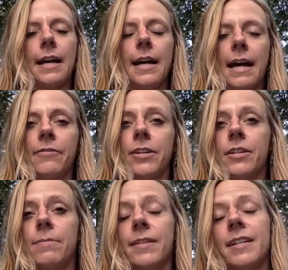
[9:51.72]
after you
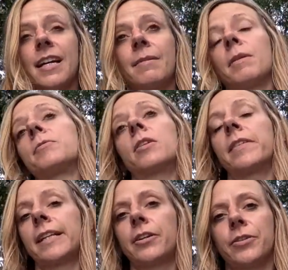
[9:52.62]
spend time observing
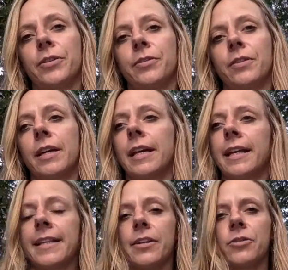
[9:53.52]
that truth,
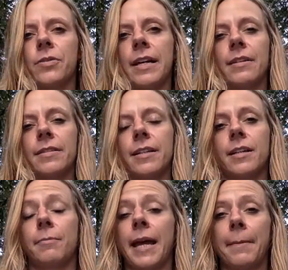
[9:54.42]
getting that truth out done
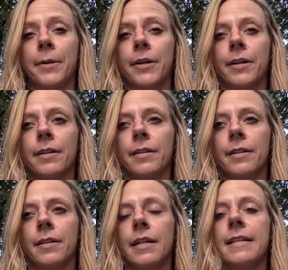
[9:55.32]
on paper,
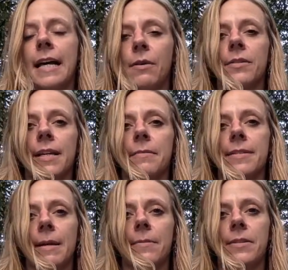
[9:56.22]
now it's time to
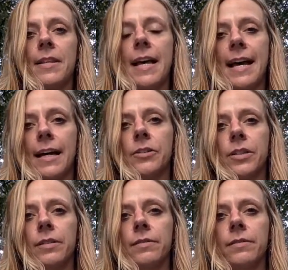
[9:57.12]
step into that
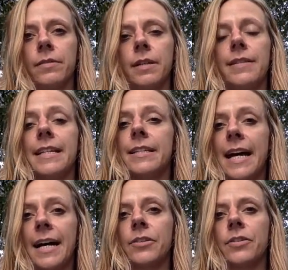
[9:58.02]
action.
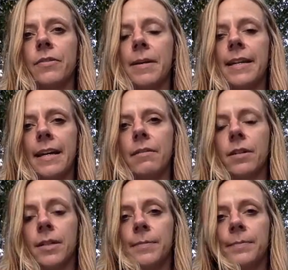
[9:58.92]
detached from any
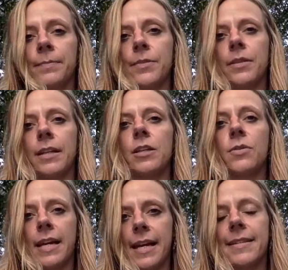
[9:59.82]
outcome so that you
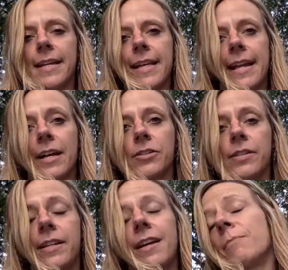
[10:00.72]
can take that action
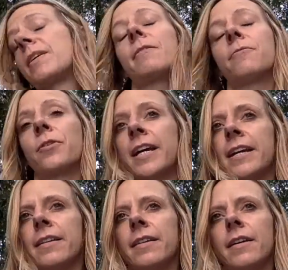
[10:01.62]
and not be
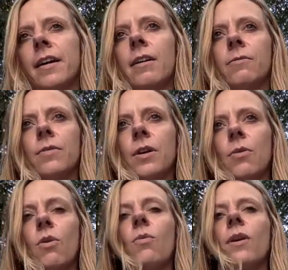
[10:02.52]
afraid of
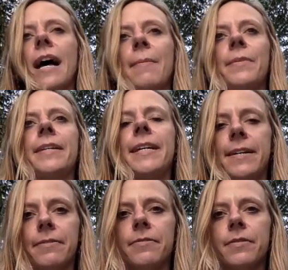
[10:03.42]
what will happen if